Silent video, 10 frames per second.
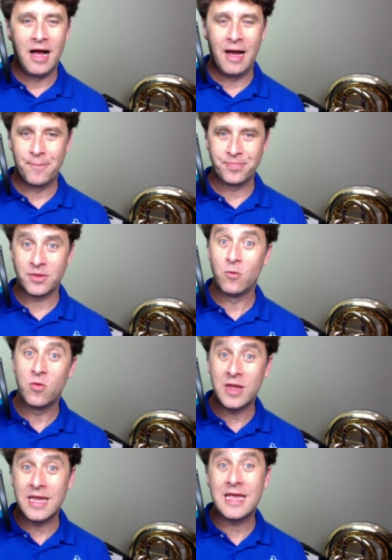Um,
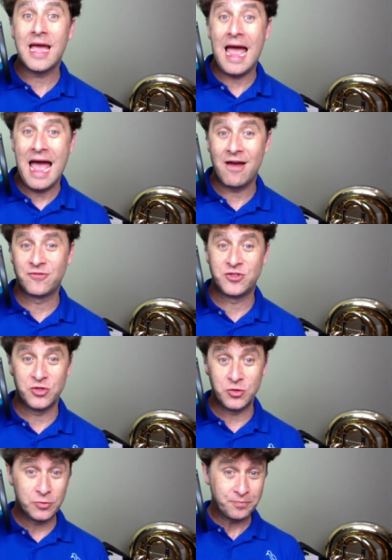we have
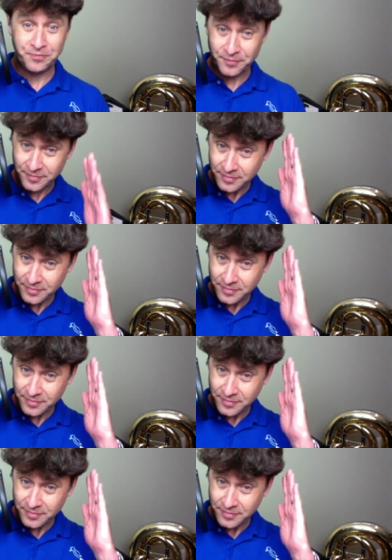to